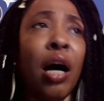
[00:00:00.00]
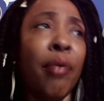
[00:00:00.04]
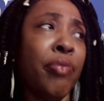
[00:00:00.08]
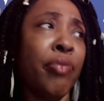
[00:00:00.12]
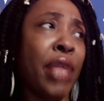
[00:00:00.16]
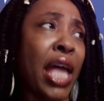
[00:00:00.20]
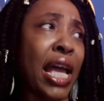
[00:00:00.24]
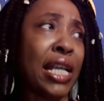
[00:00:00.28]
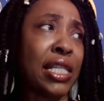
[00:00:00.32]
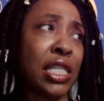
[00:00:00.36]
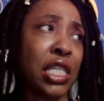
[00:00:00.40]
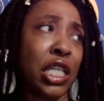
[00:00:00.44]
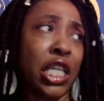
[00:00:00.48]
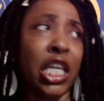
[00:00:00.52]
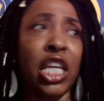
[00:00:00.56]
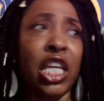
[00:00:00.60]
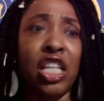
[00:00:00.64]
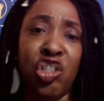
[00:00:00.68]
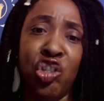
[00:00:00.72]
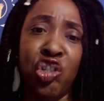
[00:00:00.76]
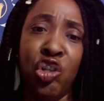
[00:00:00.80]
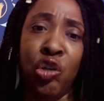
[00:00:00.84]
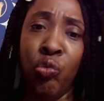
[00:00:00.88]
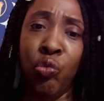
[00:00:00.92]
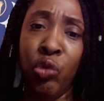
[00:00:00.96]
That's
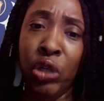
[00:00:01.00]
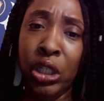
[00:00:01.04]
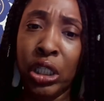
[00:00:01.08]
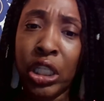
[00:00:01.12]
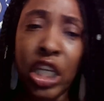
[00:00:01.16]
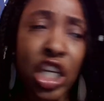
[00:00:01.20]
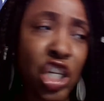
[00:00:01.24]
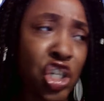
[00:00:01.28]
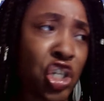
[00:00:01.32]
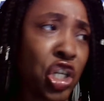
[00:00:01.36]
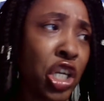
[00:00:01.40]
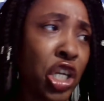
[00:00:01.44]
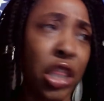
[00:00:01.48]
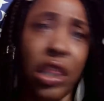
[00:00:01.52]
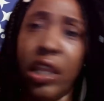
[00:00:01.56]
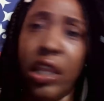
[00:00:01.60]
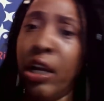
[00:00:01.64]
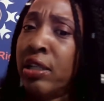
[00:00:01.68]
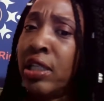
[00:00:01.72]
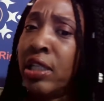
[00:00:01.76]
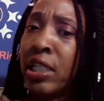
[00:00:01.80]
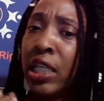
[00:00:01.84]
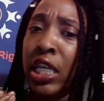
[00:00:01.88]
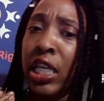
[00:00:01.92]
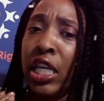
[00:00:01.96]
against their religion.
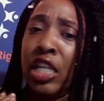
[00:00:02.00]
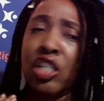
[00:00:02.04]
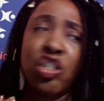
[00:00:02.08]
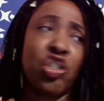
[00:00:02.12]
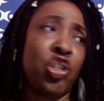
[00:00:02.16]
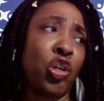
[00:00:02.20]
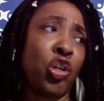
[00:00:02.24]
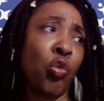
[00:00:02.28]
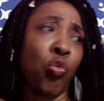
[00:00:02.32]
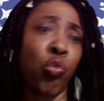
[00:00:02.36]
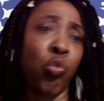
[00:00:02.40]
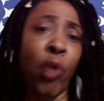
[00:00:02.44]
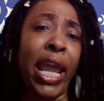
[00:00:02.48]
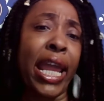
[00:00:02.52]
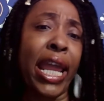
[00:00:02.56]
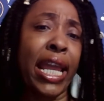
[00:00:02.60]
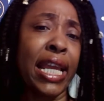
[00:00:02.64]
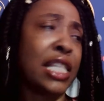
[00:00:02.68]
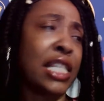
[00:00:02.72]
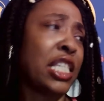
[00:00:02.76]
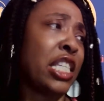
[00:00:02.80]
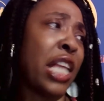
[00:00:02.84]
That's against their race.